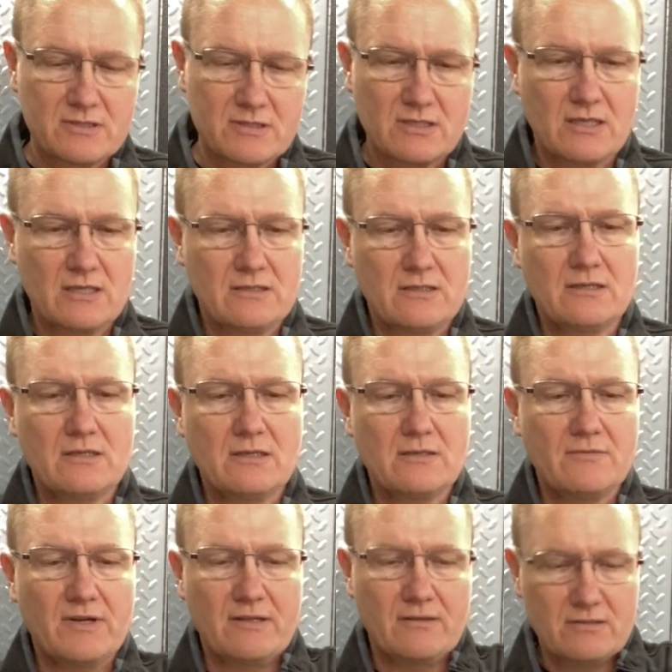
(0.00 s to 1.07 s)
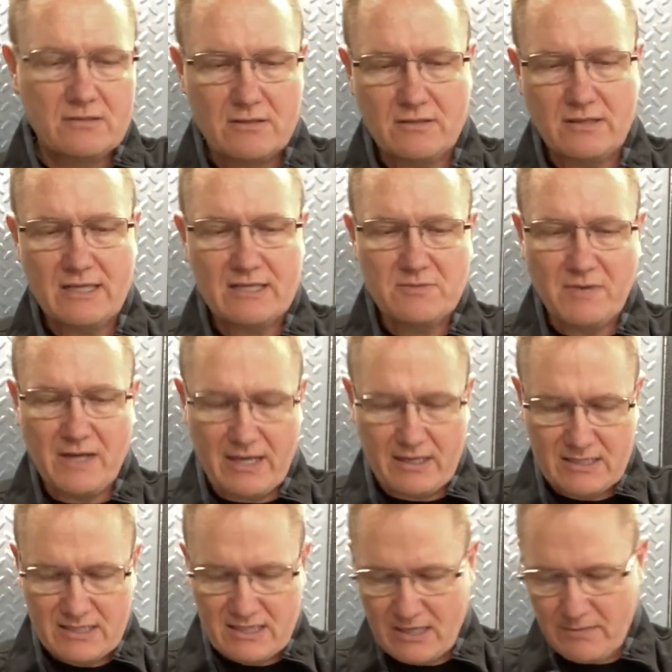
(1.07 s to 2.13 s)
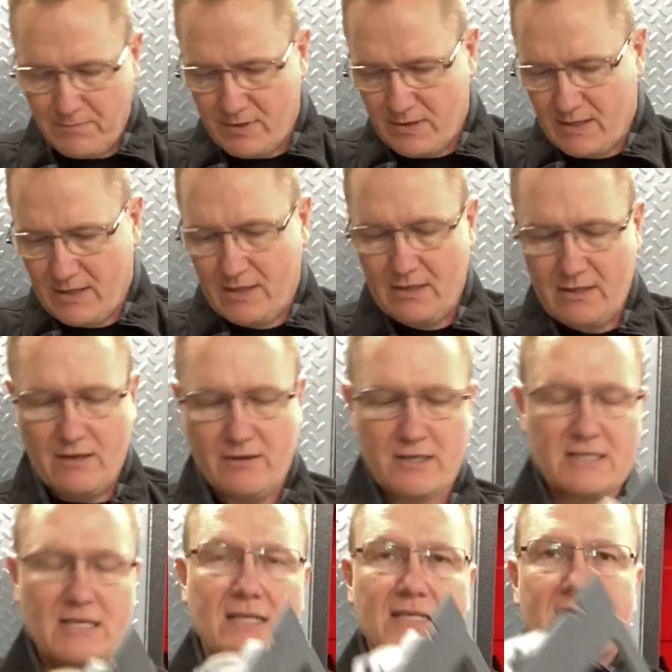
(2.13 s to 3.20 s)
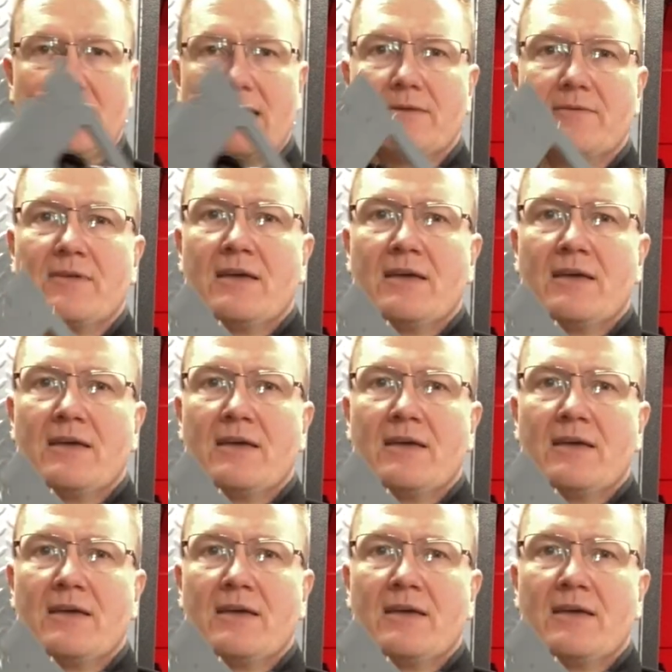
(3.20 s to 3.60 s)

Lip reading: That's my tip. There it is on this side.